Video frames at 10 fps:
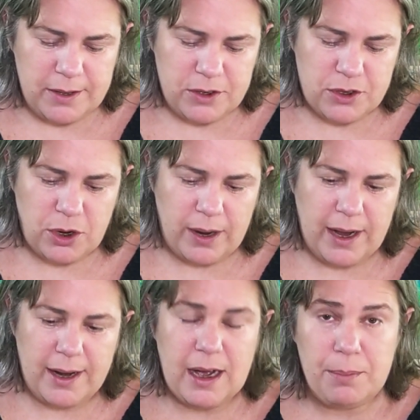So I
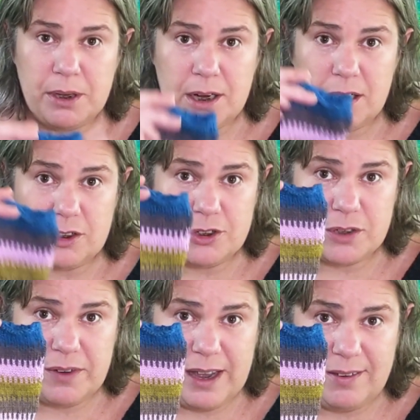got a couple of
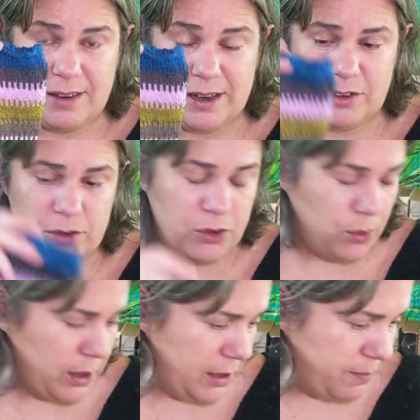colors of Cascade
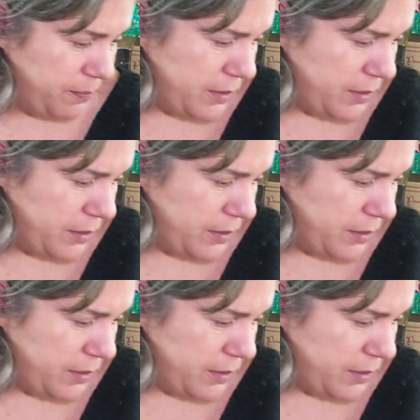220